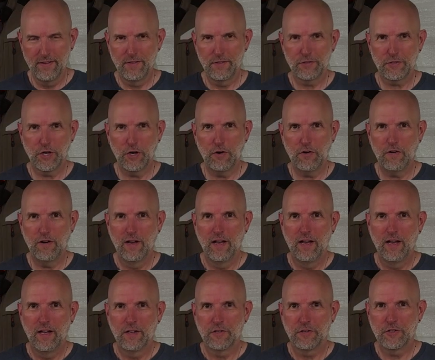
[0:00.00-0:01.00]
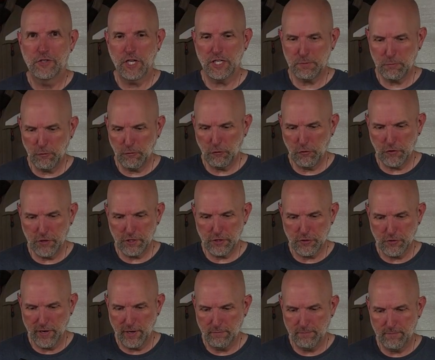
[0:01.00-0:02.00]
So just before the
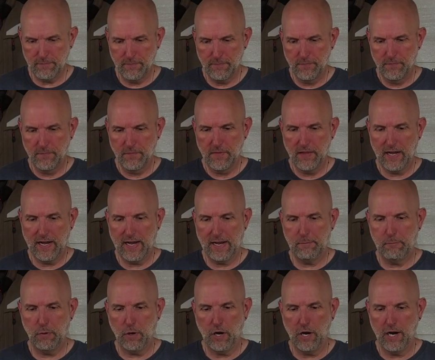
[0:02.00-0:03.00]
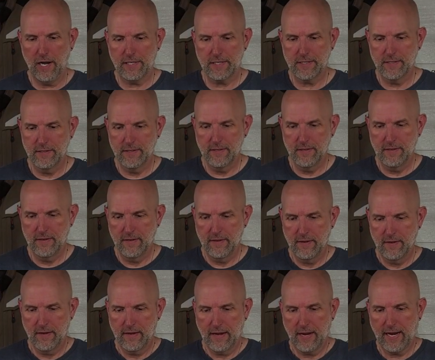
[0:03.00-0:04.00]
trip, I bought
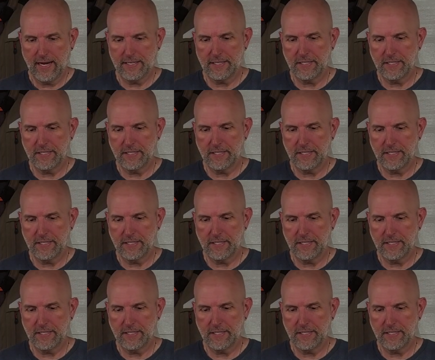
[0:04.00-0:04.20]
a